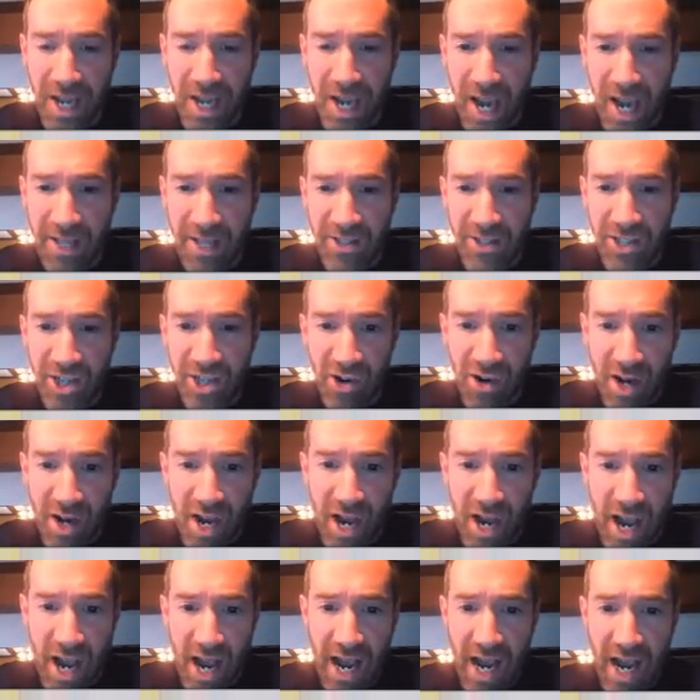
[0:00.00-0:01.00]
And so
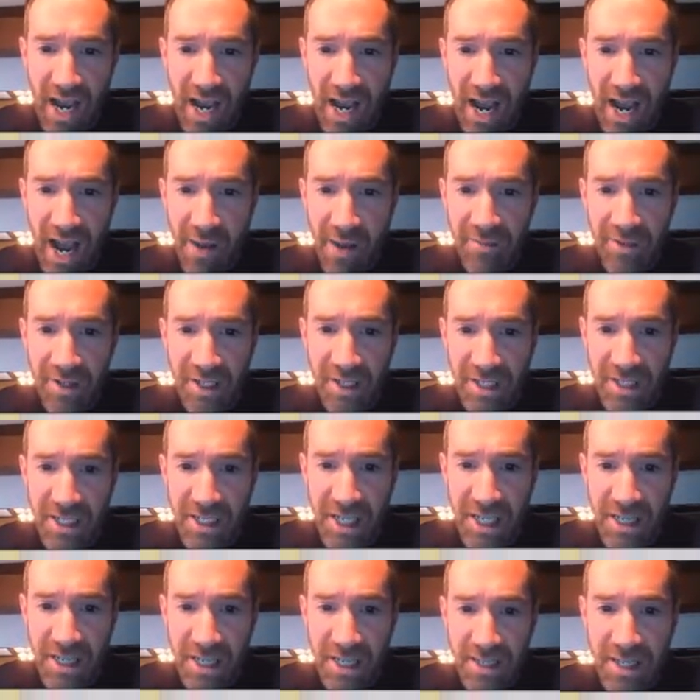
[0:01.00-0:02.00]
I'm going to say
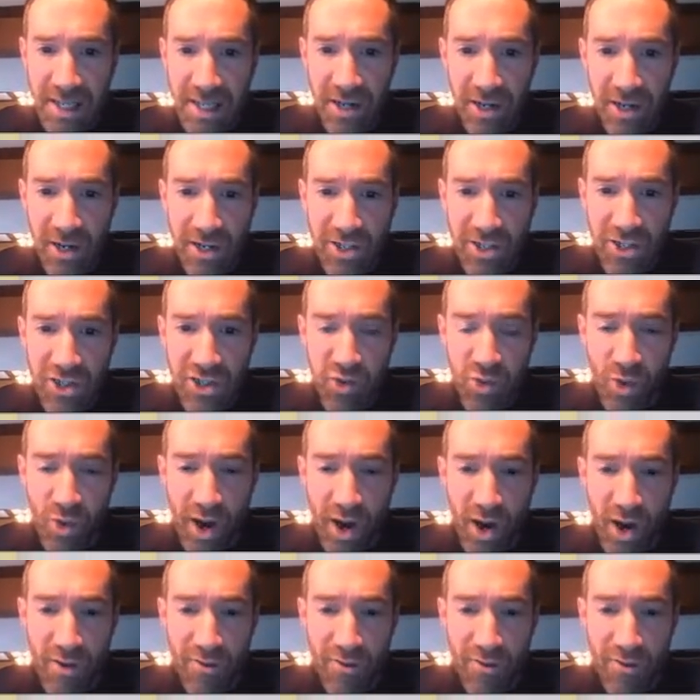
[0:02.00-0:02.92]
that there are 12